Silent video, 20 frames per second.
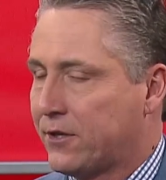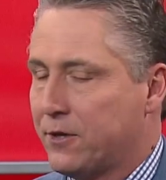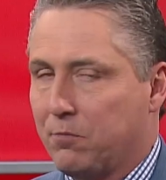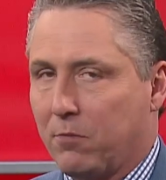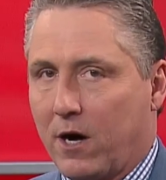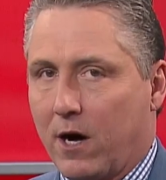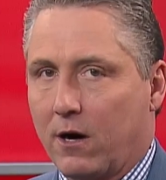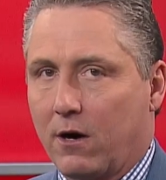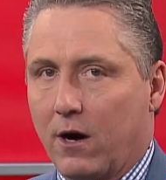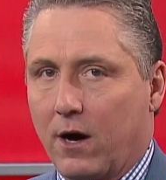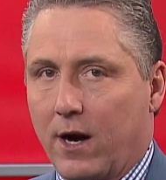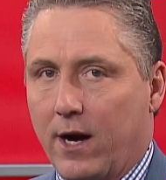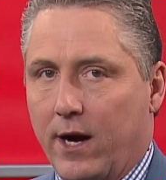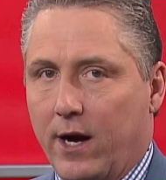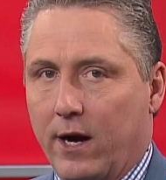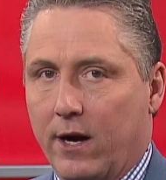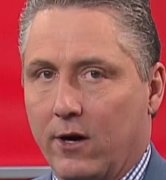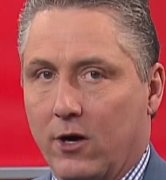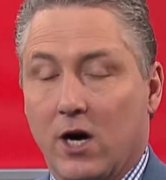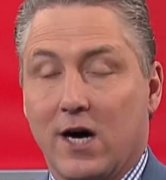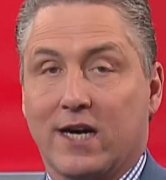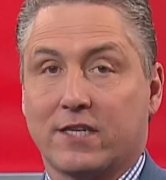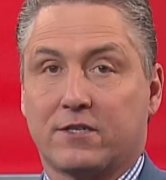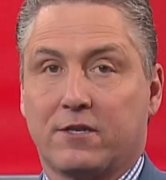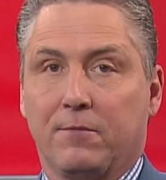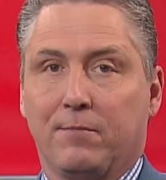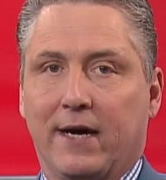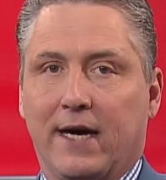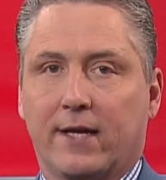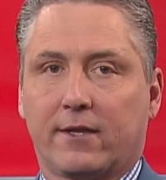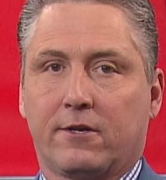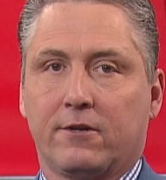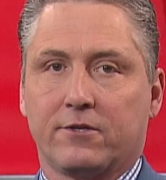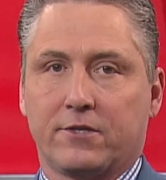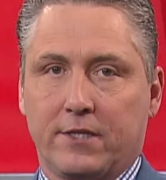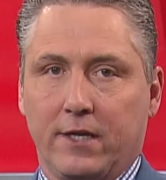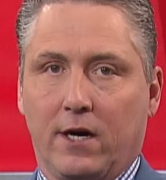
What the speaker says: to Marner and Austin Matthews.